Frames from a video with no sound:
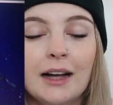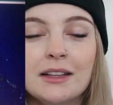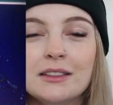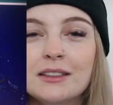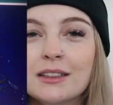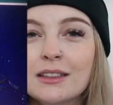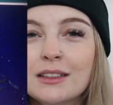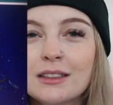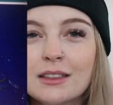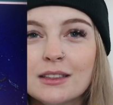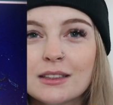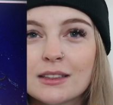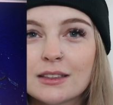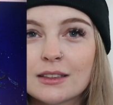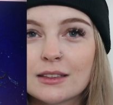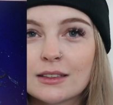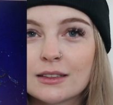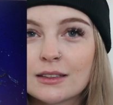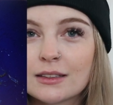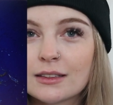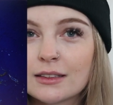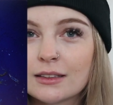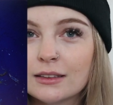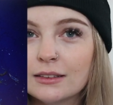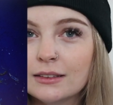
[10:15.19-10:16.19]
I didn't
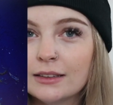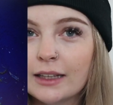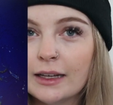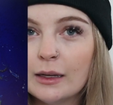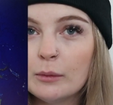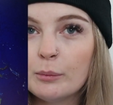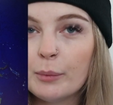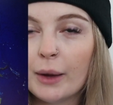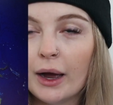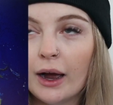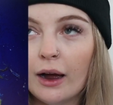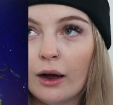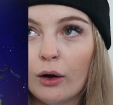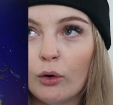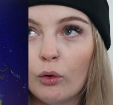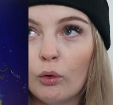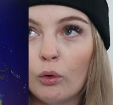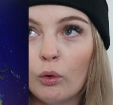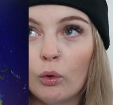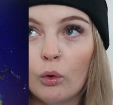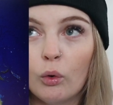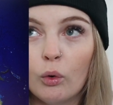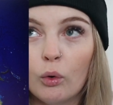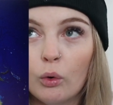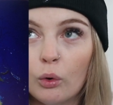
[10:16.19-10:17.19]
sleep at
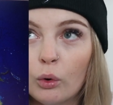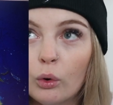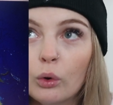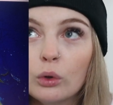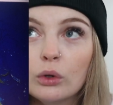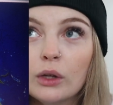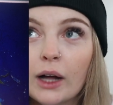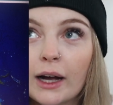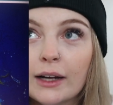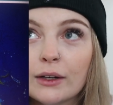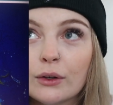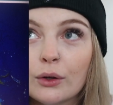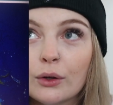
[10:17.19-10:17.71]
all, I